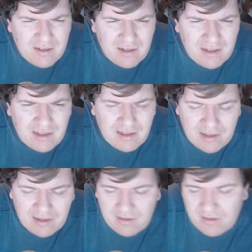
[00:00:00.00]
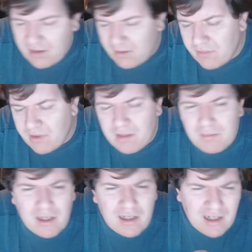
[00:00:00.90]
I can't type without
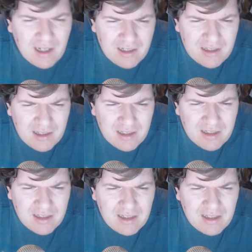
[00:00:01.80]
my glasses.